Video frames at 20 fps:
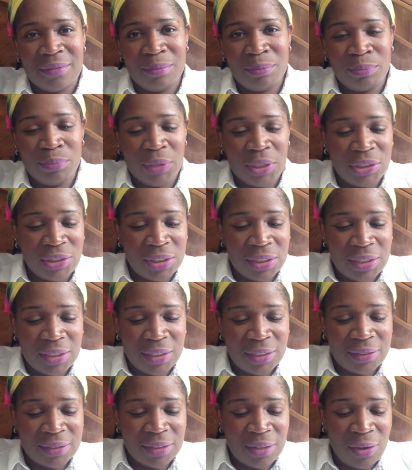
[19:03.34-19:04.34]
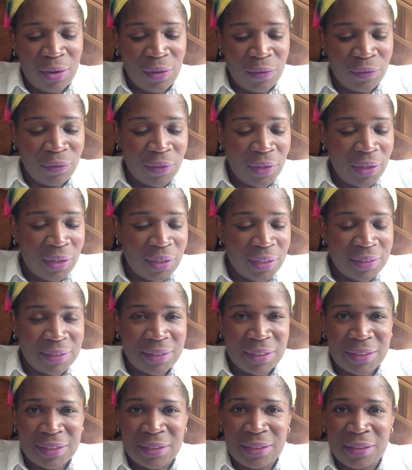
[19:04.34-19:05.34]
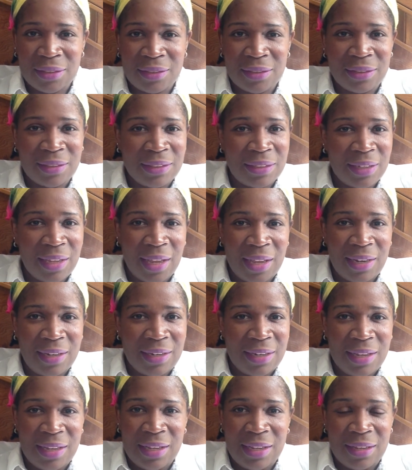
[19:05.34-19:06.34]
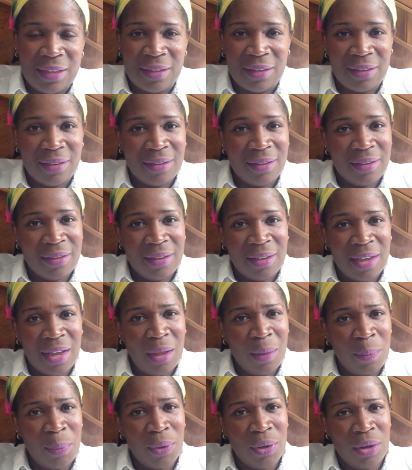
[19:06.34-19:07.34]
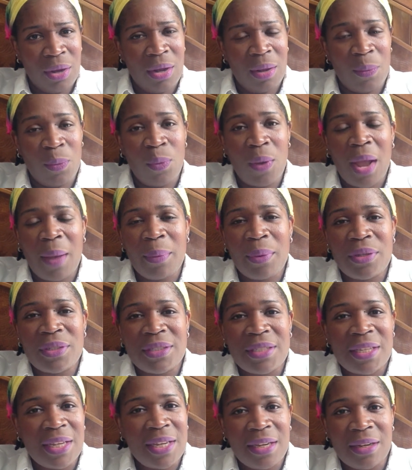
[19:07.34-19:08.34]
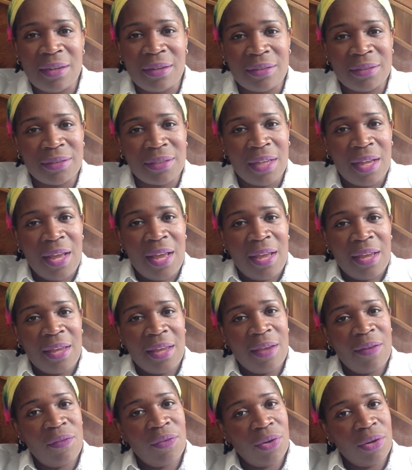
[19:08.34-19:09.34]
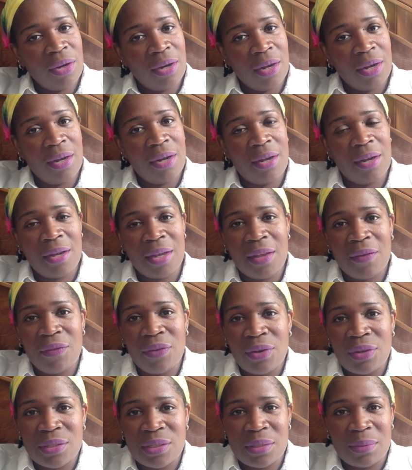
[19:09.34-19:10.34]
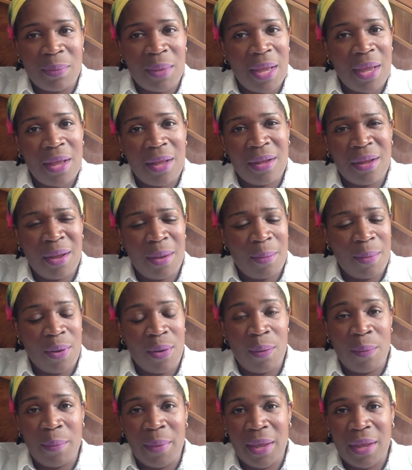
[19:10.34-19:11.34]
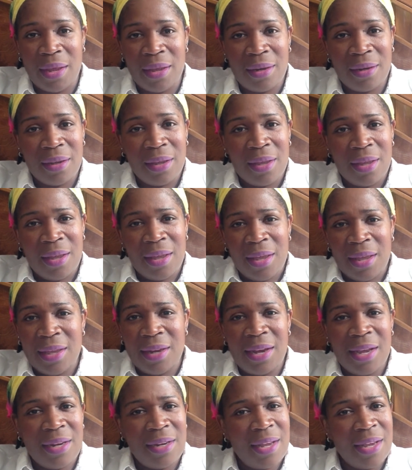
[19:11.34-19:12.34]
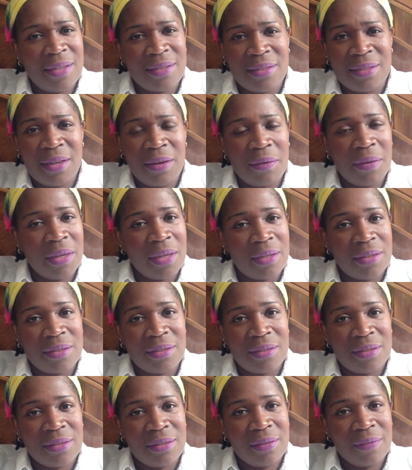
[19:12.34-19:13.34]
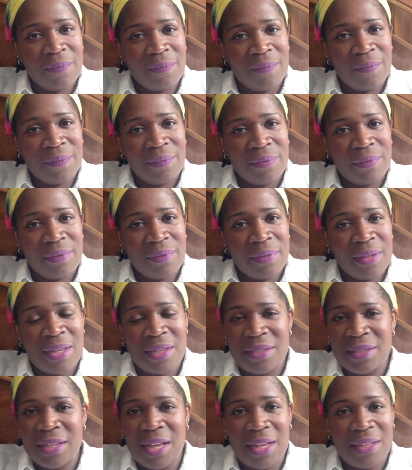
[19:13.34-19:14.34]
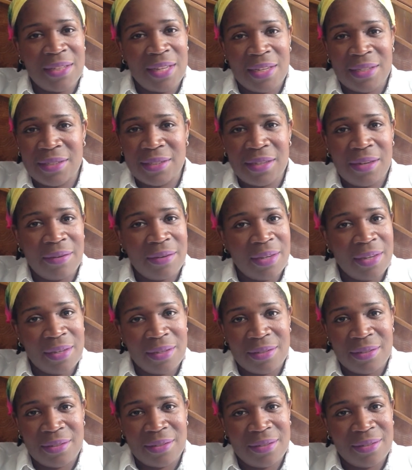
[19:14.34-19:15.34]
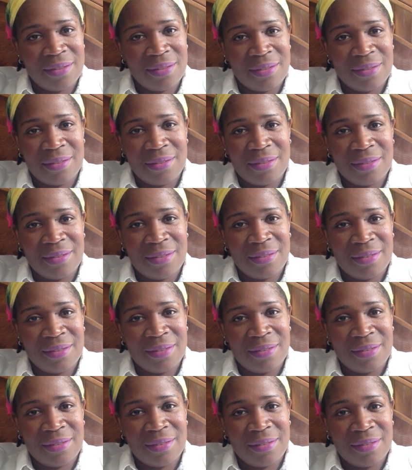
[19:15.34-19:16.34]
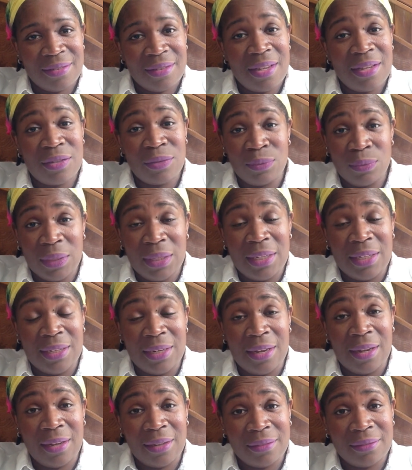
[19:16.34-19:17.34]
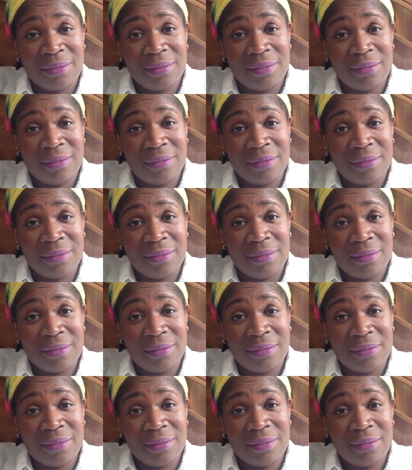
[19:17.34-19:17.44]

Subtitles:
Brush the dust off a sister knee. Help her up. Wipe her tears. Give her a hug. Give her a smile. Come on, man. It ain't that serious. It's not that serious. It's really not.